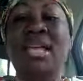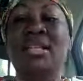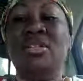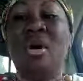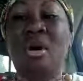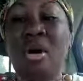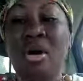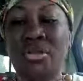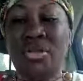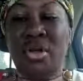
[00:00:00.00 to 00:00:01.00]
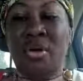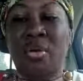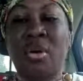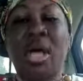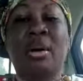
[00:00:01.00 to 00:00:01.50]
is
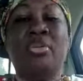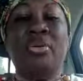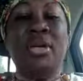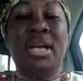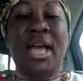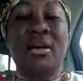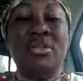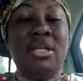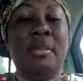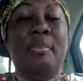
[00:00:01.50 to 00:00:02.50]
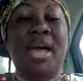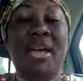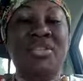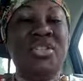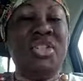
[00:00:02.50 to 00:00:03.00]
also pronounced
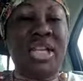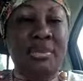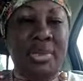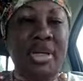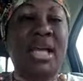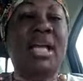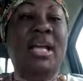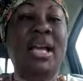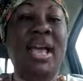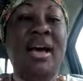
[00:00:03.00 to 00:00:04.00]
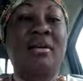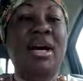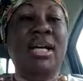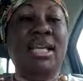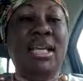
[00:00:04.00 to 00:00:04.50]
Bathsheba. Now,
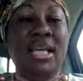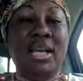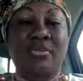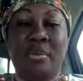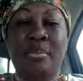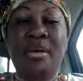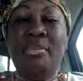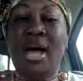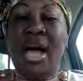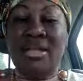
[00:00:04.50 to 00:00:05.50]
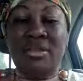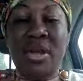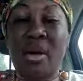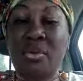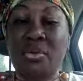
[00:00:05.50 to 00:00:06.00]
again, remember, I
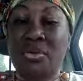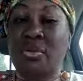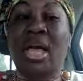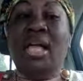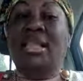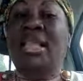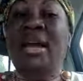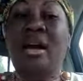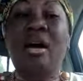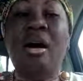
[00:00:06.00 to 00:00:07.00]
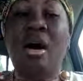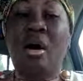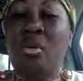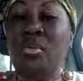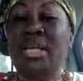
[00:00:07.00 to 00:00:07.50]
told you there are
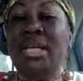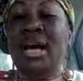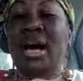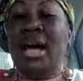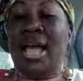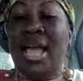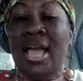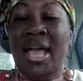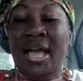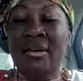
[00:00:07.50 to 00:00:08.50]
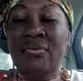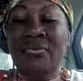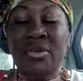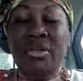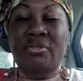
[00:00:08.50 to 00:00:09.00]
only a
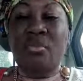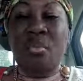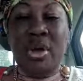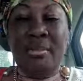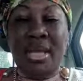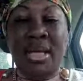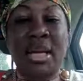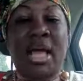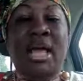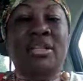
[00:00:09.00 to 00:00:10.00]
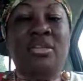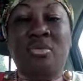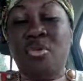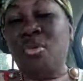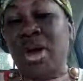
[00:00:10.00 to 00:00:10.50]
handful of women
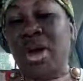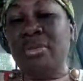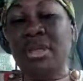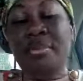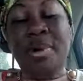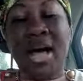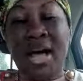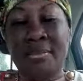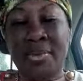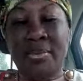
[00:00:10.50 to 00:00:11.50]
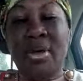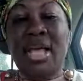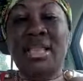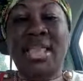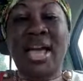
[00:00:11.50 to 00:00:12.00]
throughout the Bible
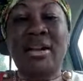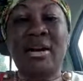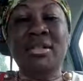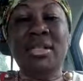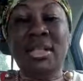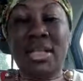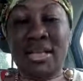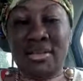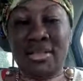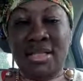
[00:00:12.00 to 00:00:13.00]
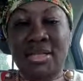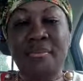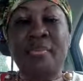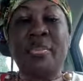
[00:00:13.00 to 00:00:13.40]
that are listed